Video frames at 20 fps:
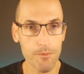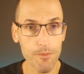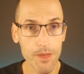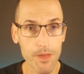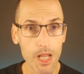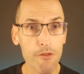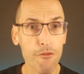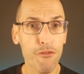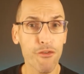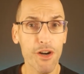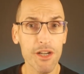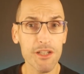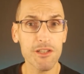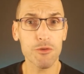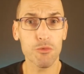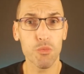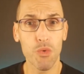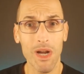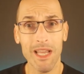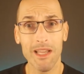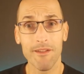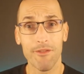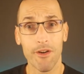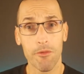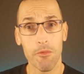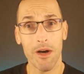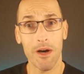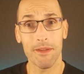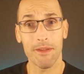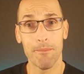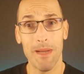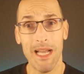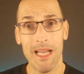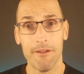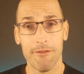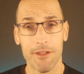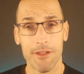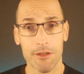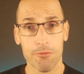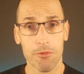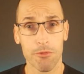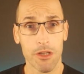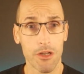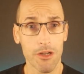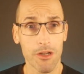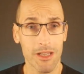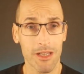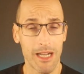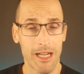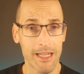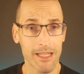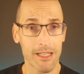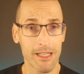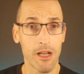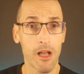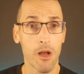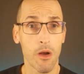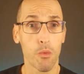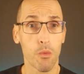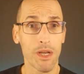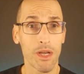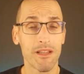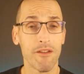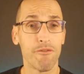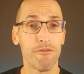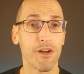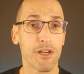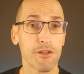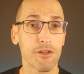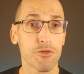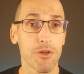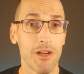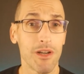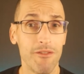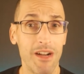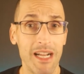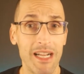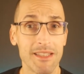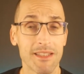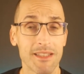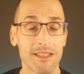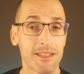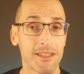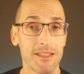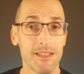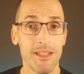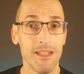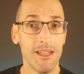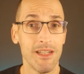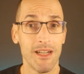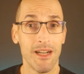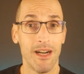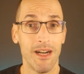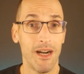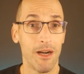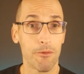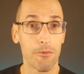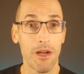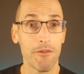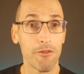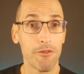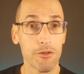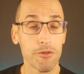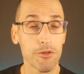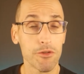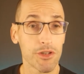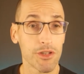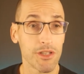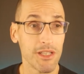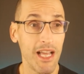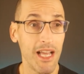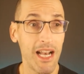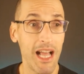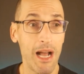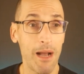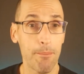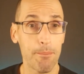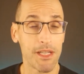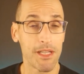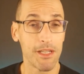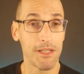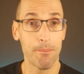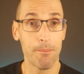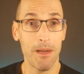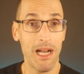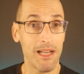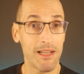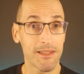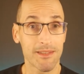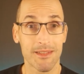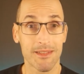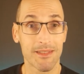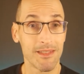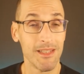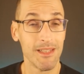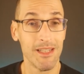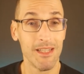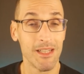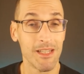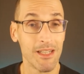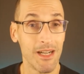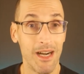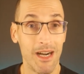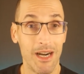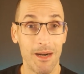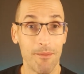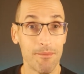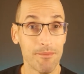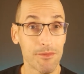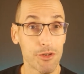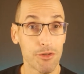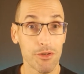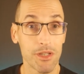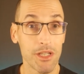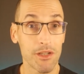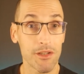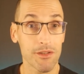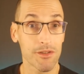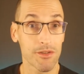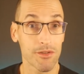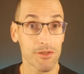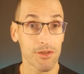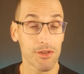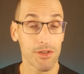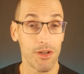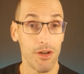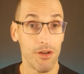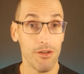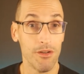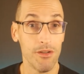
first wave of what the metaverse will look like with the virtual events revolution that happened in the past 2 years or so,